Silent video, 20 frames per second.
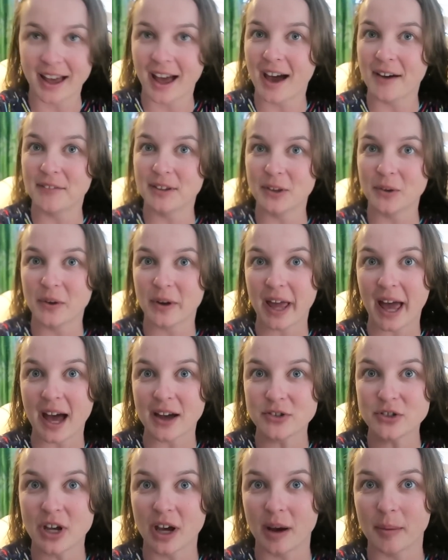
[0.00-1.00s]
have a little
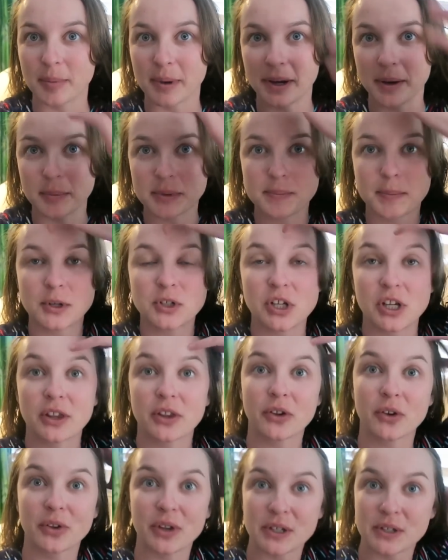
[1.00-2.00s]
catch up and
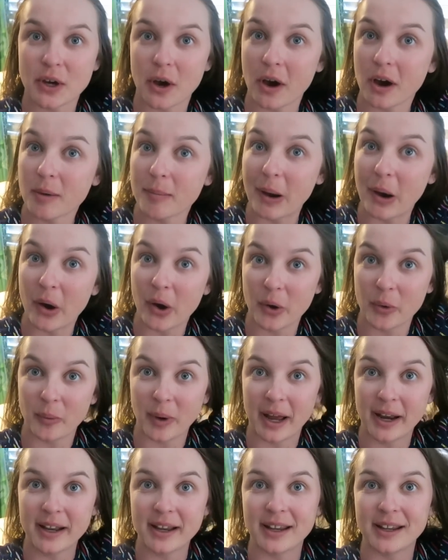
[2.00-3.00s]
particularly talk about our
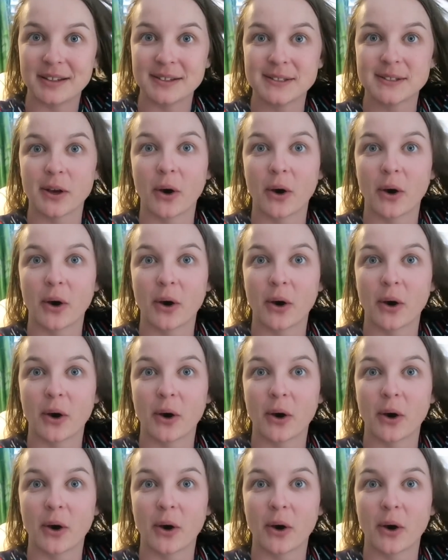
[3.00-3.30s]
wedding.